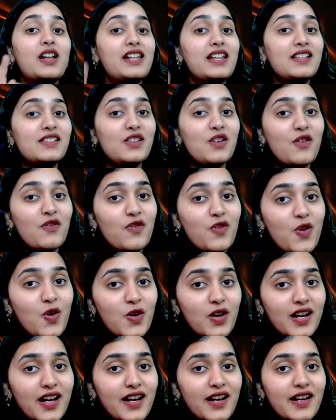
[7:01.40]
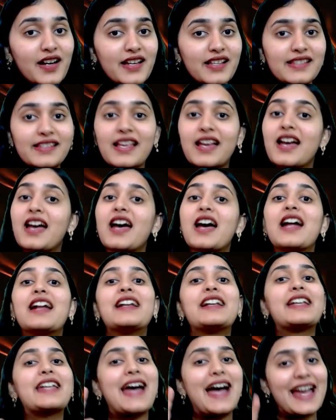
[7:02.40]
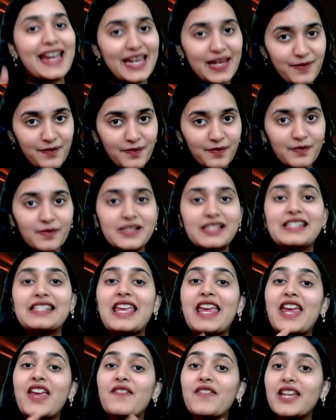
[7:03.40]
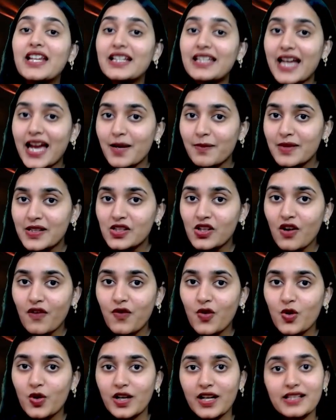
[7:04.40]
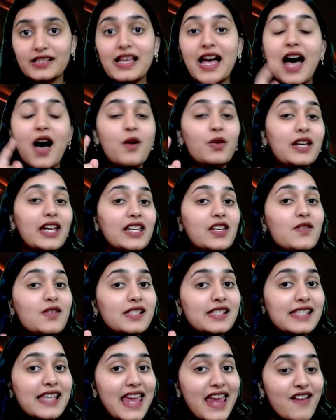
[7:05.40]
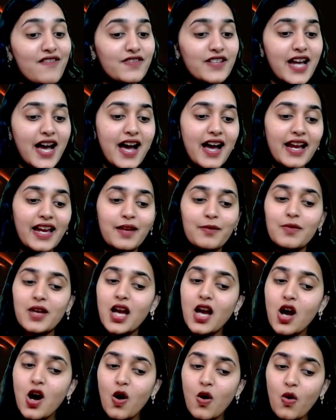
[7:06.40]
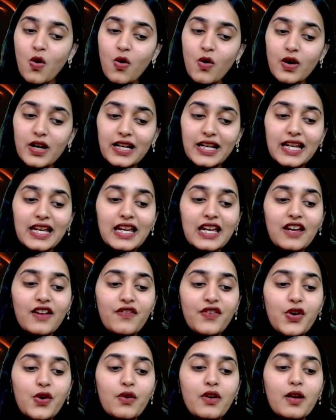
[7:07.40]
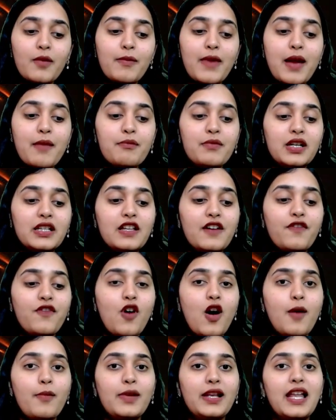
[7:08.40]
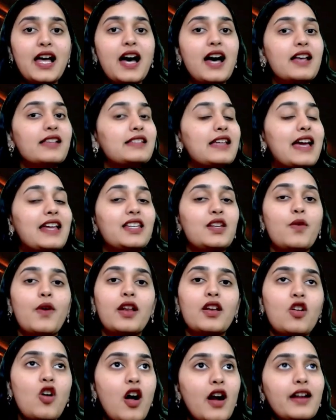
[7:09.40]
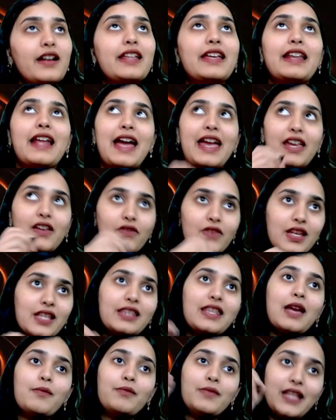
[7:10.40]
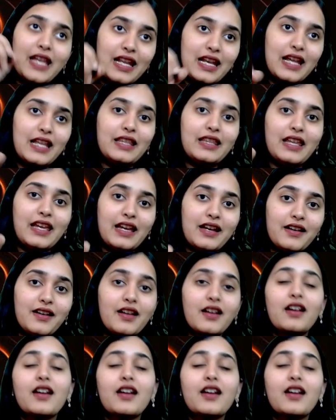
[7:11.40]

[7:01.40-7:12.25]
is your focus? Time. Saving time is your focus. How can you save time? Only if you remember the formulas and you are not deriving them then and there,